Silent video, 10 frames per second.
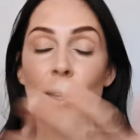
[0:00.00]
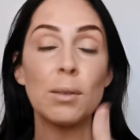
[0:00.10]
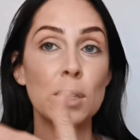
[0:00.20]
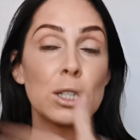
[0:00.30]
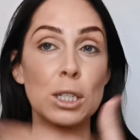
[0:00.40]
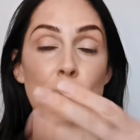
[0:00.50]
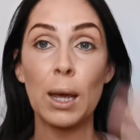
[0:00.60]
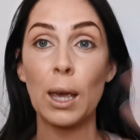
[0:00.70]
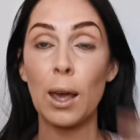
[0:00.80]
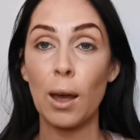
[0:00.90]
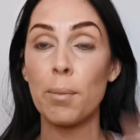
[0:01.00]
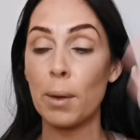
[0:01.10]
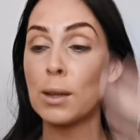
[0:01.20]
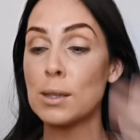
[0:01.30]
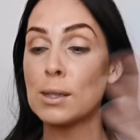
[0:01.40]
He was just picking
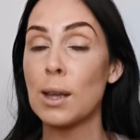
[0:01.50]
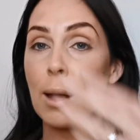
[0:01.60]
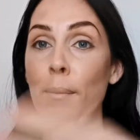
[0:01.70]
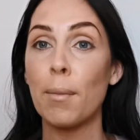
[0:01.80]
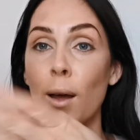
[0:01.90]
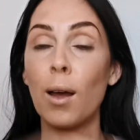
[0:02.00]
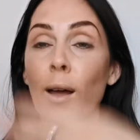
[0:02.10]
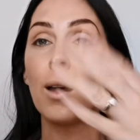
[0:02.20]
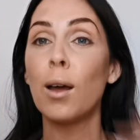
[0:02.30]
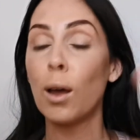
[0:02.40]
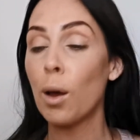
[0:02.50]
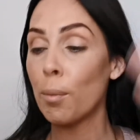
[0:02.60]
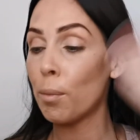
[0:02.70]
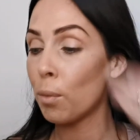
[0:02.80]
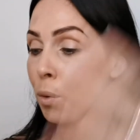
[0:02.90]
up some
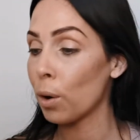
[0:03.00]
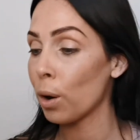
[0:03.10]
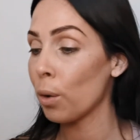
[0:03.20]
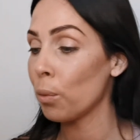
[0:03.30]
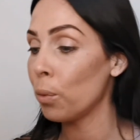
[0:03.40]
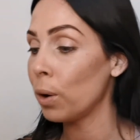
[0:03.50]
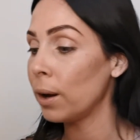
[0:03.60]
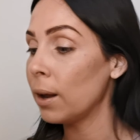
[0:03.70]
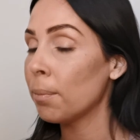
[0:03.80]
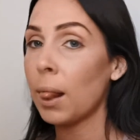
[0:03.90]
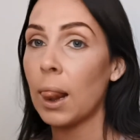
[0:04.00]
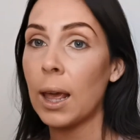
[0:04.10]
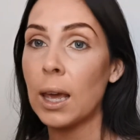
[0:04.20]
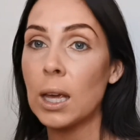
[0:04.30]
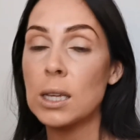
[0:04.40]
more wood
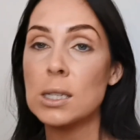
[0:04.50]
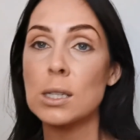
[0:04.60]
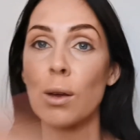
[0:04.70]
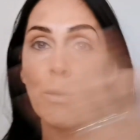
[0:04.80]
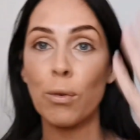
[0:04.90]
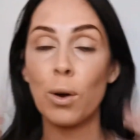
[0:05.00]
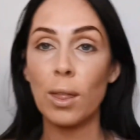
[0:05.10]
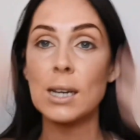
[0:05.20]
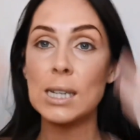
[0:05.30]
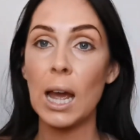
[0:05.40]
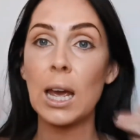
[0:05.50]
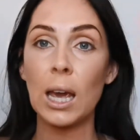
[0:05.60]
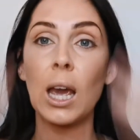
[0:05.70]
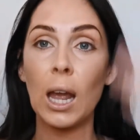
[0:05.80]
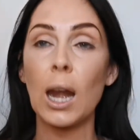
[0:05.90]
planks for the deck,
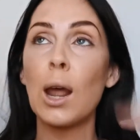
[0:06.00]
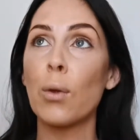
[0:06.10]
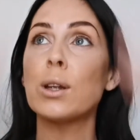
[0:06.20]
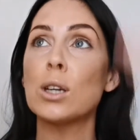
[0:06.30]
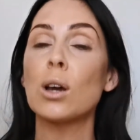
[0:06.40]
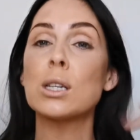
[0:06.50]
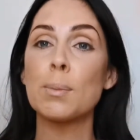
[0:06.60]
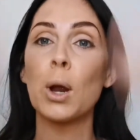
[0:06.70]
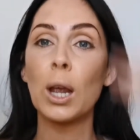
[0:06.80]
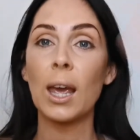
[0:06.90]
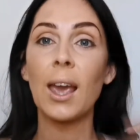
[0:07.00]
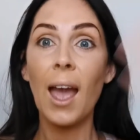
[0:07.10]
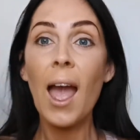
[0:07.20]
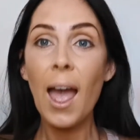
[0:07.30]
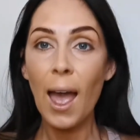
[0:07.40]
and now the dog is
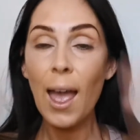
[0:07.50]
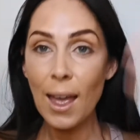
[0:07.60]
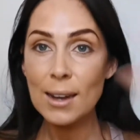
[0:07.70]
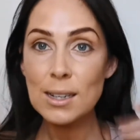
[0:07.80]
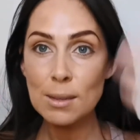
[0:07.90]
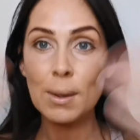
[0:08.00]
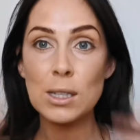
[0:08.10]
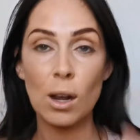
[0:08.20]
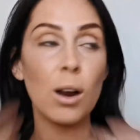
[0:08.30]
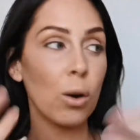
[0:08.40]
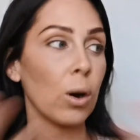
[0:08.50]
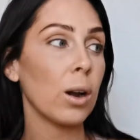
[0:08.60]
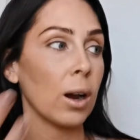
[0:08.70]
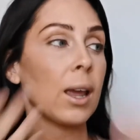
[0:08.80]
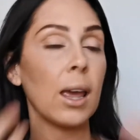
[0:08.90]
barking, and my Zara
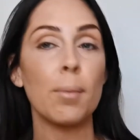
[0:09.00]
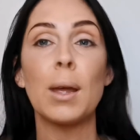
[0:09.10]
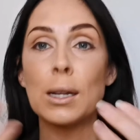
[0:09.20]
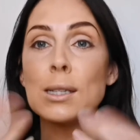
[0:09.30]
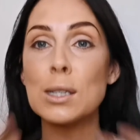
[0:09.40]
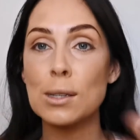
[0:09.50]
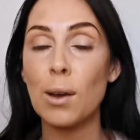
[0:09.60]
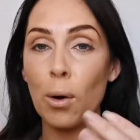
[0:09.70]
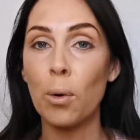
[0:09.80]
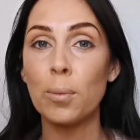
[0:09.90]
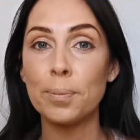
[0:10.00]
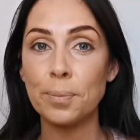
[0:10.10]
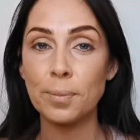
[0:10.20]
order came in, so